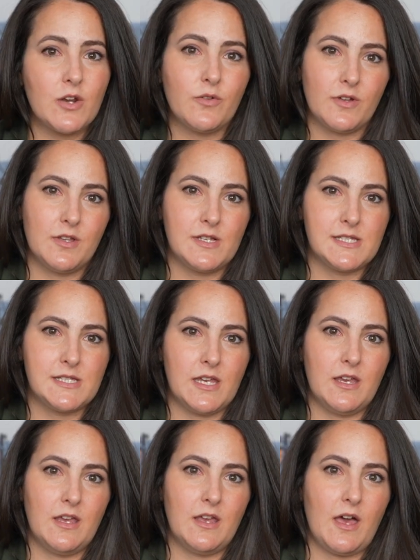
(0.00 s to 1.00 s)
of real
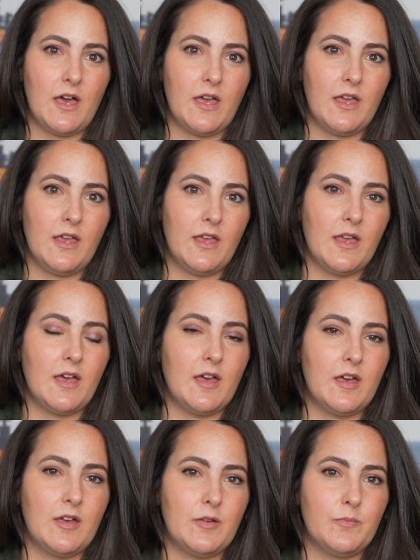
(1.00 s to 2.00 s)
estate, I
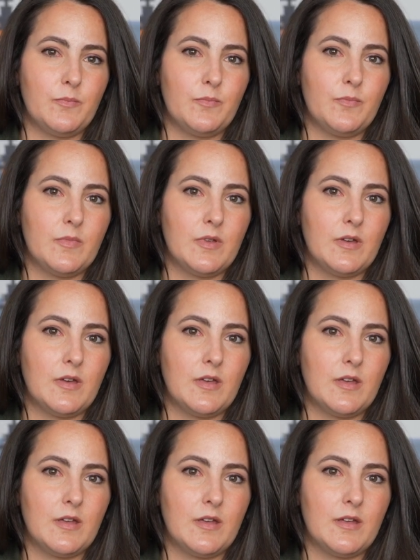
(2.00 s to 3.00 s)
am
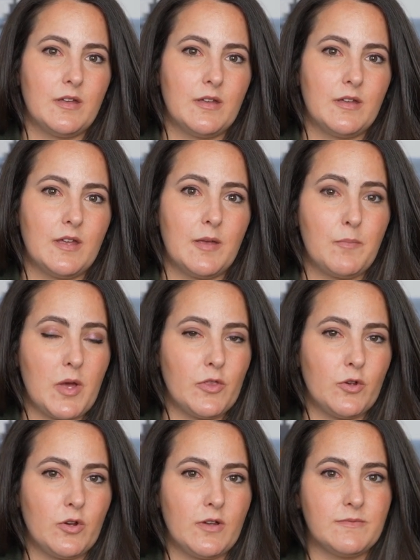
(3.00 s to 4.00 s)
a
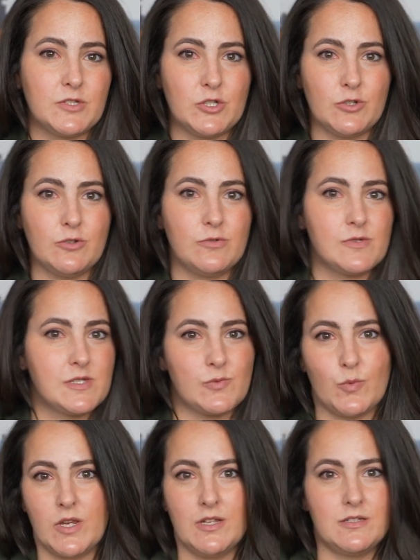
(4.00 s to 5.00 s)
mother of two
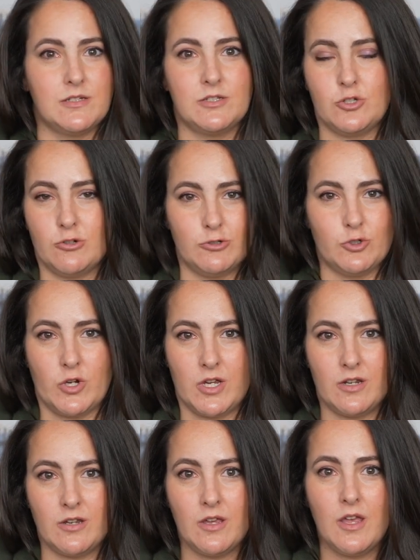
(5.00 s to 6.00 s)
sweet
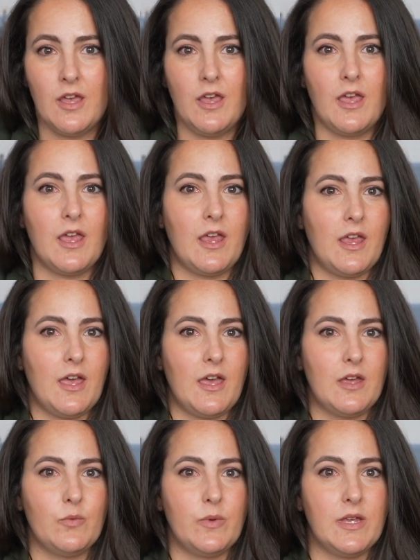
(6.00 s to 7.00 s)
children,
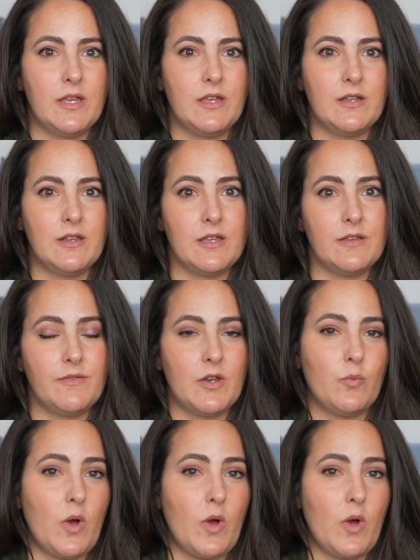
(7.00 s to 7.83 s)
and we live in